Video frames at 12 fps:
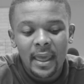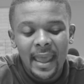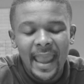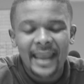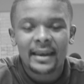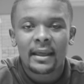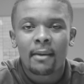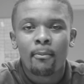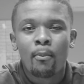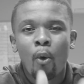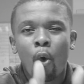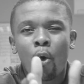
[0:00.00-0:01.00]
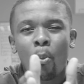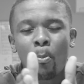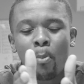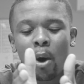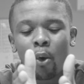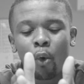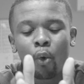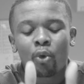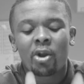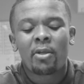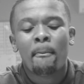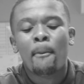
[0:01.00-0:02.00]
And or
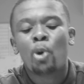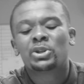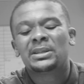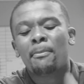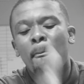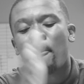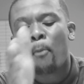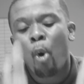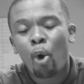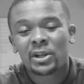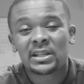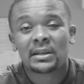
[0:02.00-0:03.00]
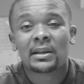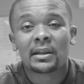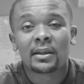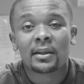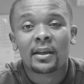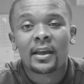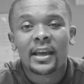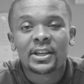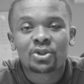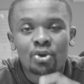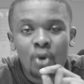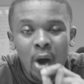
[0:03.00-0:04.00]
rather, most importantly, is
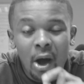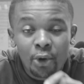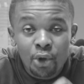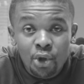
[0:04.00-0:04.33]
to know how to